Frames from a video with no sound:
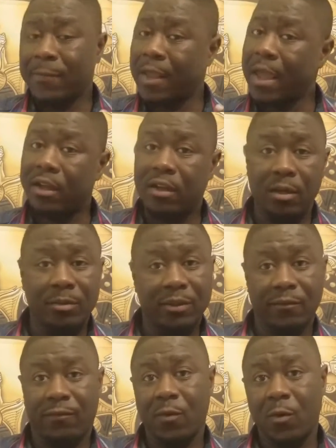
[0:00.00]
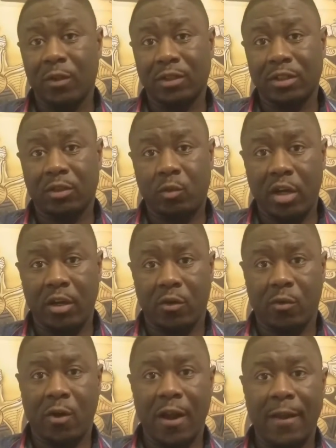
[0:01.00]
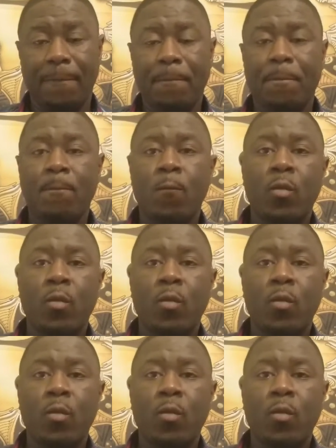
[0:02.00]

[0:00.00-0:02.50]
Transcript: That comes in 4s as well, right?